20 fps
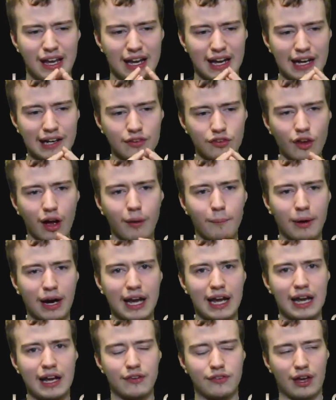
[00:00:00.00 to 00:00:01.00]
in some
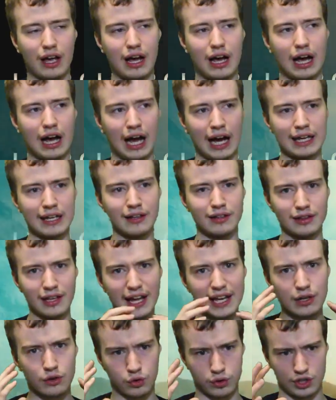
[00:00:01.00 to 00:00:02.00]
ways I
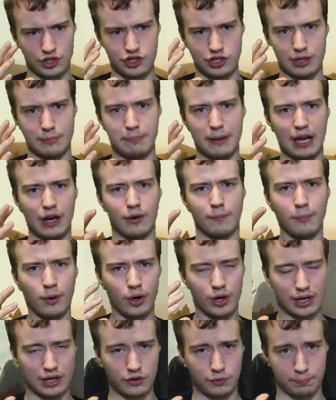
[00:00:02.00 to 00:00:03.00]
like Christian Bale
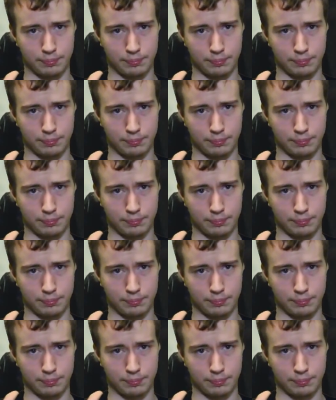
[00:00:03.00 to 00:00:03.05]
more as